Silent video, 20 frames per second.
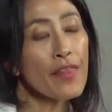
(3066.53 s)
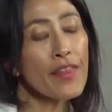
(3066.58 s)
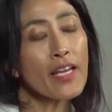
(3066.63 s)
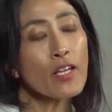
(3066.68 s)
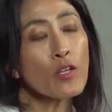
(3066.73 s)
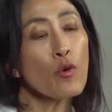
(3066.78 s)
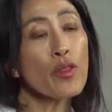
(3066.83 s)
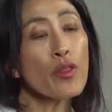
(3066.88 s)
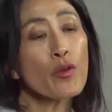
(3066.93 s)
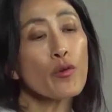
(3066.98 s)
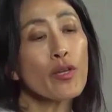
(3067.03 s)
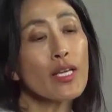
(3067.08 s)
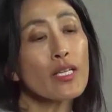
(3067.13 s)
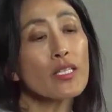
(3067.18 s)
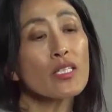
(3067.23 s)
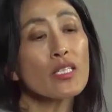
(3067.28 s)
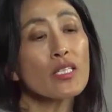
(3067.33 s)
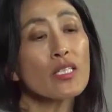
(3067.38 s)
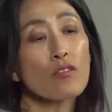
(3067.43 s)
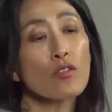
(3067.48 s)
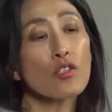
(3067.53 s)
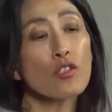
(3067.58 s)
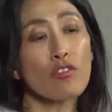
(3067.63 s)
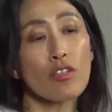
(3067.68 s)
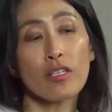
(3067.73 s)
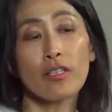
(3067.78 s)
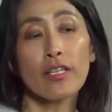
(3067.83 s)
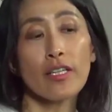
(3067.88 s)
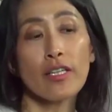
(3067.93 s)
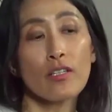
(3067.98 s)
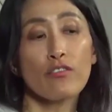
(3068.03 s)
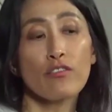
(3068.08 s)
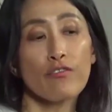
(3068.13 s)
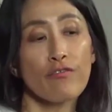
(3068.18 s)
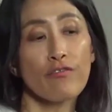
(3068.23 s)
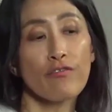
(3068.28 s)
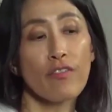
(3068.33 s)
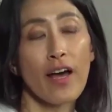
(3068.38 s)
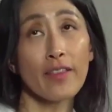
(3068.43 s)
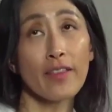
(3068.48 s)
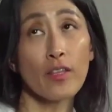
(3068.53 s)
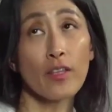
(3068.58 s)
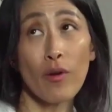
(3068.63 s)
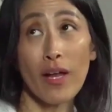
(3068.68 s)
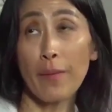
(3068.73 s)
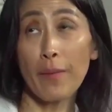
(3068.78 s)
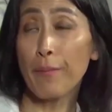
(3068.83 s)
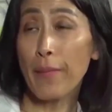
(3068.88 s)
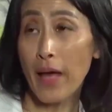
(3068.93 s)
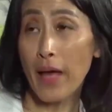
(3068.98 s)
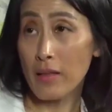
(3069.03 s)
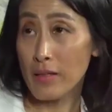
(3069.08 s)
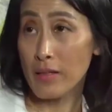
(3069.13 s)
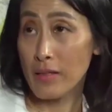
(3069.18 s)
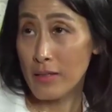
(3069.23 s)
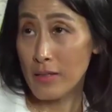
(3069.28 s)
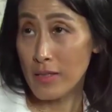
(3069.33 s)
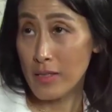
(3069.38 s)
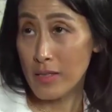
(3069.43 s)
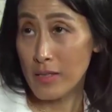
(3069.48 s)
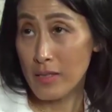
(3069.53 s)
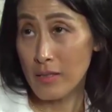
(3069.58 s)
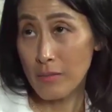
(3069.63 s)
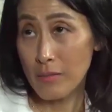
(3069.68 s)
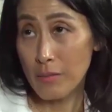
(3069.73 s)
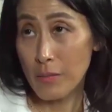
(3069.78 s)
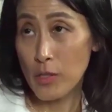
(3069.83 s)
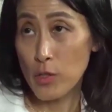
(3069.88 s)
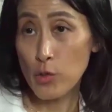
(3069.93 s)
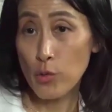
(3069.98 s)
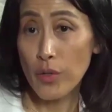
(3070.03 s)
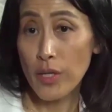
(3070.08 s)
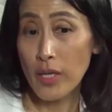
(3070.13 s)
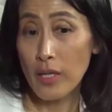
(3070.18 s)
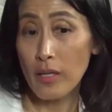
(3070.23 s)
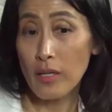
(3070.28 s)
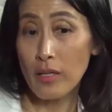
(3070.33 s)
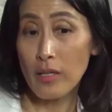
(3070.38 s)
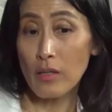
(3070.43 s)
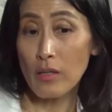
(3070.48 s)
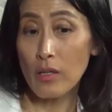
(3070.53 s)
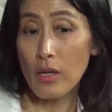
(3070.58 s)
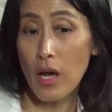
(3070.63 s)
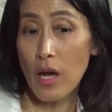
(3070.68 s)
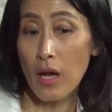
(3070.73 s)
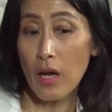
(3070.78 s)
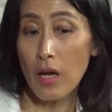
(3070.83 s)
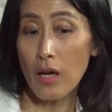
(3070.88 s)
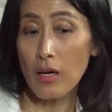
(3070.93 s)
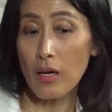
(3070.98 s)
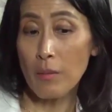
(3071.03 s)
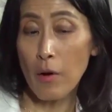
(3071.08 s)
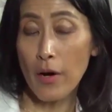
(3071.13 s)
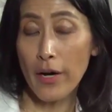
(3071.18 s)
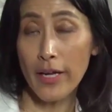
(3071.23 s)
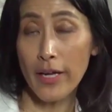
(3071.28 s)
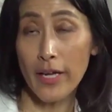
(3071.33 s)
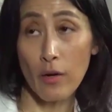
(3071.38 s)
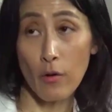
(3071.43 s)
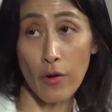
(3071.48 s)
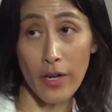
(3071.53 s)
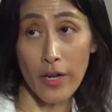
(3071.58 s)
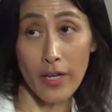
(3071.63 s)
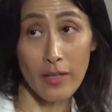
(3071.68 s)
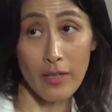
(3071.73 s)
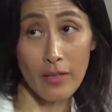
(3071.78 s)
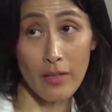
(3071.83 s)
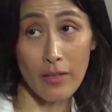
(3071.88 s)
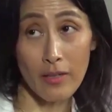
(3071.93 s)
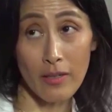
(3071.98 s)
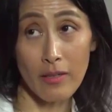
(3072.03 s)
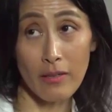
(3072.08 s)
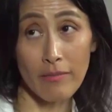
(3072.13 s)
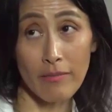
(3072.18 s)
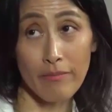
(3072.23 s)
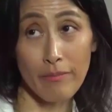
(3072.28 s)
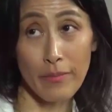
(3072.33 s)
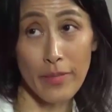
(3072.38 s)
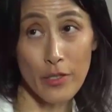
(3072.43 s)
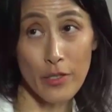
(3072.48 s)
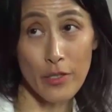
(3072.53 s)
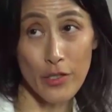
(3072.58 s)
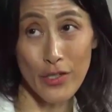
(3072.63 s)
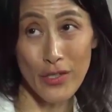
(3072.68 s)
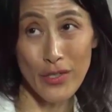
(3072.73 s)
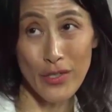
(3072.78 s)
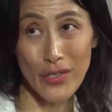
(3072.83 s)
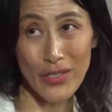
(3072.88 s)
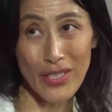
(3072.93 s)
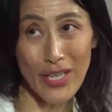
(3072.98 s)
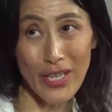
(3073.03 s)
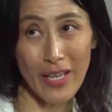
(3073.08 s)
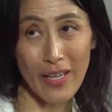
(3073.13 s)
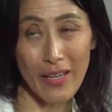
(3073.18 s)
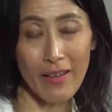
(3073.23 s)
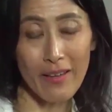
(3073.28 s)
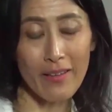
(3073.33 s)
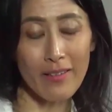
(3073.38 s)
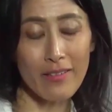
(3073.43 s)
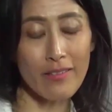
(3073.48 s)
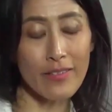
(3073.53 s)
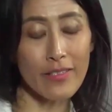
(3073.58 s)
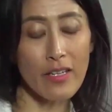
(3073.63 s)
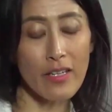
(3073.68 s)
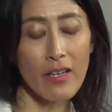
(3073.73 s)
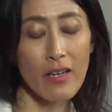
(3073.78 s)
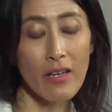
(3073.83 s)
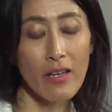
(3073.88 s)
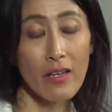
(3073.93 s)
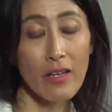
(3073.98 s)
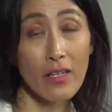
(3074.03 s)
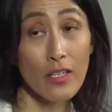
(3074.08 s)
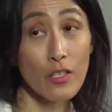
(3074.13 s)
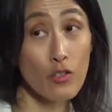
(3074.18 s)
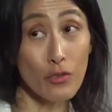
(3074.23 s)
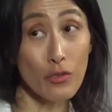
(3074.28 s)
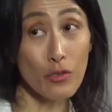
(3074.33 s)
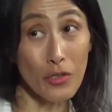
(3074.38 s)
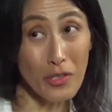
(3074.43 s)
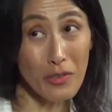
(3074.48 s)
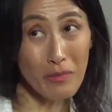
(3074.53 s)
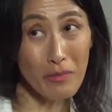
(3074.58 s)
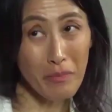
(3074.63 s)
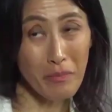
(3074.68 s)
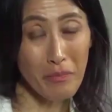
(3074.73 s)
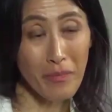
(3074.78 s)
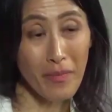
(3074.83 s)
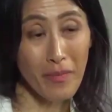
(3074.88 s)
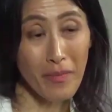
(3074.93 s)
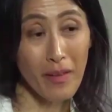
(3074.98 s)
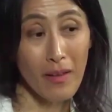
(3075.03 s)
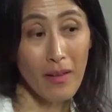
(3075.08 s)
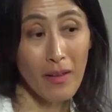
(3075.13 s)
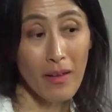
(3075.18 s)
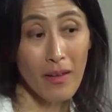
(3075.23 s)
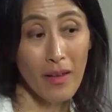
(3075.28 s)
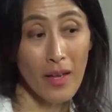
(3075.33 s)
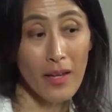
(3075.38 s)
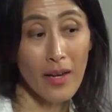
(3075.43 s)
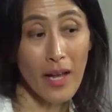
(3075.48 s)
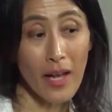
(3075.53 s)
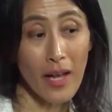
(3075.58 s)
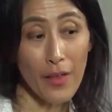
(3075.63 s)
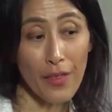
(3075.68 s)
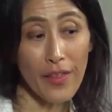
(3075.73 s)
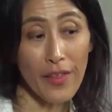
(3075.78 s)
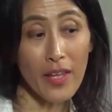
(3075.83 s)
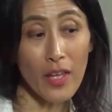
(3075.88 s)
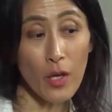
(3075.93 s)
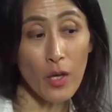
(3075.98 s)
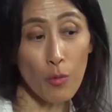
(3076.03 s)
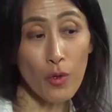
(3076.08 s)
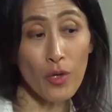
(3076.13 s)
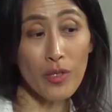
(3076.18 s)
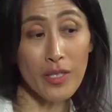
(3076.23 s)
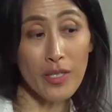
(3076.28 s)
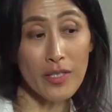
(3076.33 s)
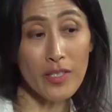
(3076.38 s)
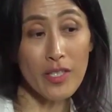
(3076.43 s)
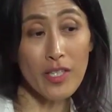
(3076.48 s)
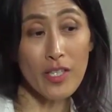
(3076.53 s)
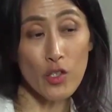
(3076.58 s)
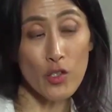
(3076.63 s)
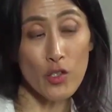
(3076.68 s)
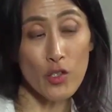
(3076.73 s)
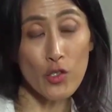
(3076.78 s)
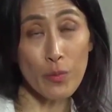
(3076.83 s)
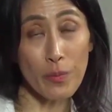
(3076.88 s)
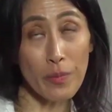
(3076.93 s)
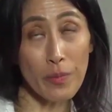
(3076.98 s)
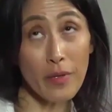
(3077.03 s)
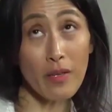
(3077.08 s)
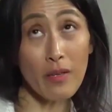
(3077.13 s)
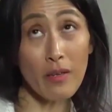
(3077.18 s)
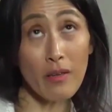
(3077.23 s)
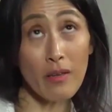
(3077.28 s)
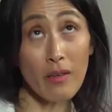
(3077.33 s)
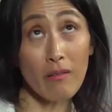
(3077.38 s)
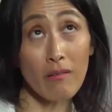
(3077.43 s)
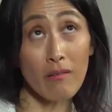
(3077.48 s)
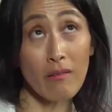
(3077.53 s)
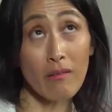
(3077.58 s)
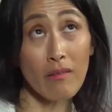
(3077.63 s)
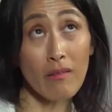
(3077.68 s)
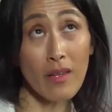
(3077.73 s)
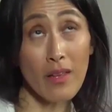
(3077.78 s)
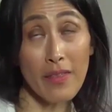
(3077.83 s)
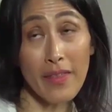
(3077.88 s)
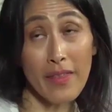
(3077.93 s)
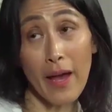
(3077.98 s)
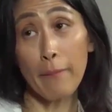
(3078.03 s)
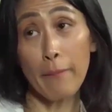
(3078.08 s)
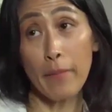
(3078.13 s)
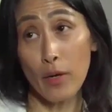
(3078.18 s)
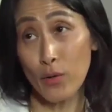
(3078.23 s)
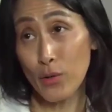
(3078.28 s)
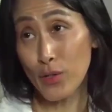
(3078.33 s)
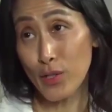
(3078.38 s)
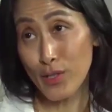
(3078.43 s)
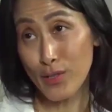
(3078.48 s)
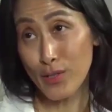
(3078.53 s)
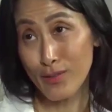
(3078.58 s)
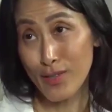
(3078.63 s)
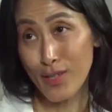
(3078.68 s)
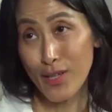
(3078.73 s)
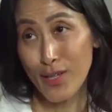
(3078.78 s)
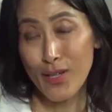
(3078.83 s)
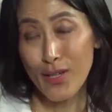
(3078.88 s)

I think North Korea is still struggling to find the right balance between market-oriented measures and control, and I think it will continue to be in that mode.